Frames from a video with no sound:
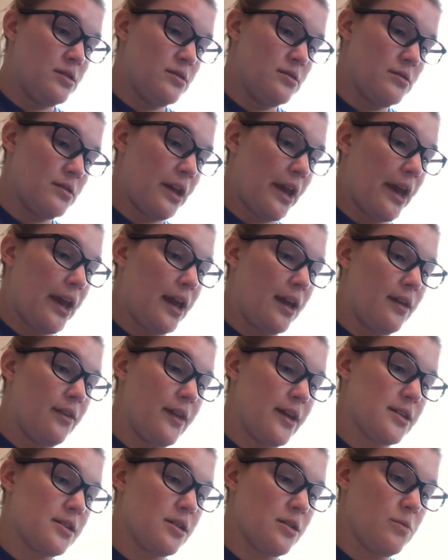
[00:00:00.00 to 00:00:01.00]
Okay,
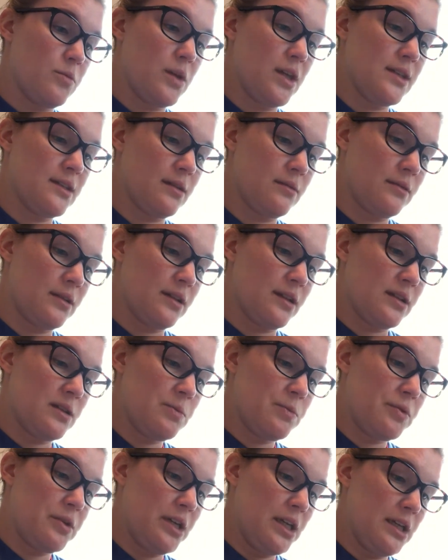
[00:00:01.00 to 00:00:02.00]
that should be something that's
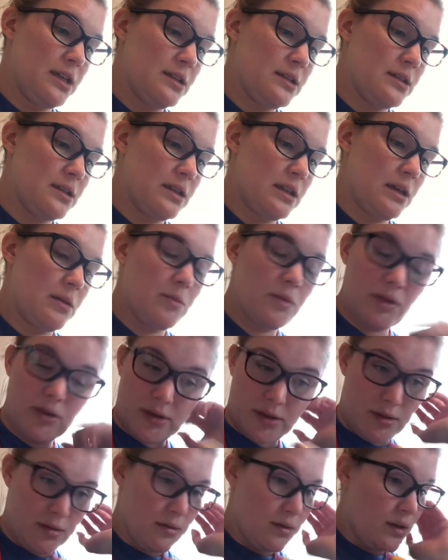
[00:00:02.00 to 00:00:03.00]
pretty
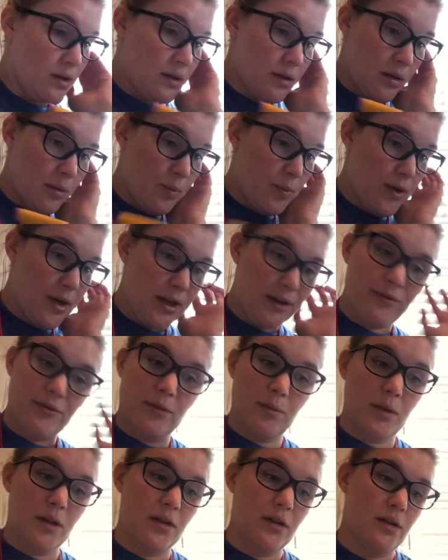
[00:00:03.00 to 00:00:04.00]
similar and pretty
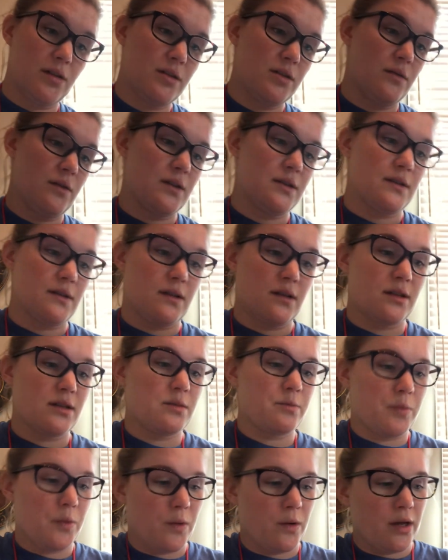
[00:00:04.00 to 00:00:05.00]
familiar to us at this
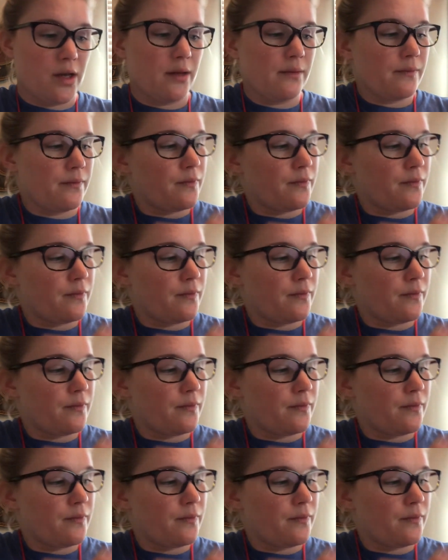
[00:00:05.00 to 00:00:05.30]
point.